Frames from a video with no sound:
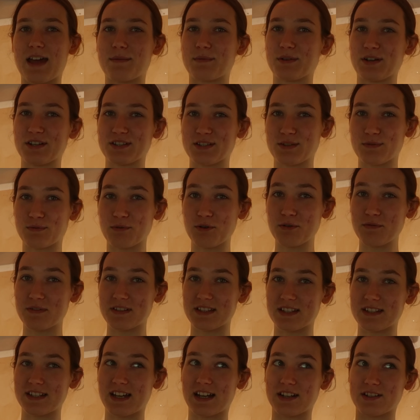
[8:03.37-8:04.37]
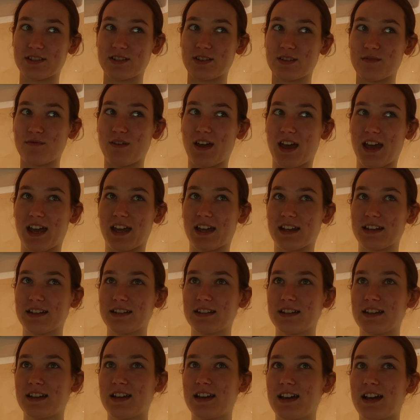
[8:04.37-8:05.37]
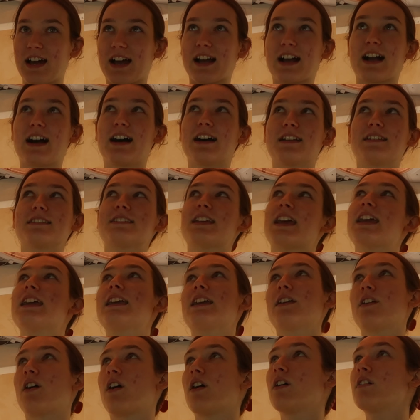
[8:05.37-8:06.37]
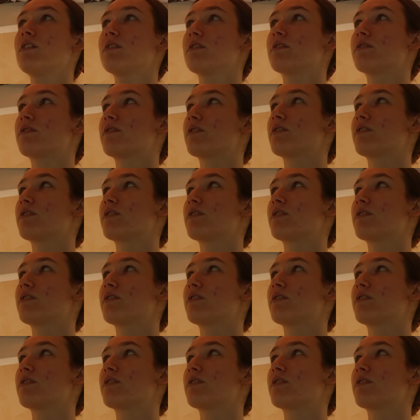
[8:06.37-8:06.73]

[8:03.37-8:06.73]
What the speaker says: and because the roof is attached to the van I can't take it off.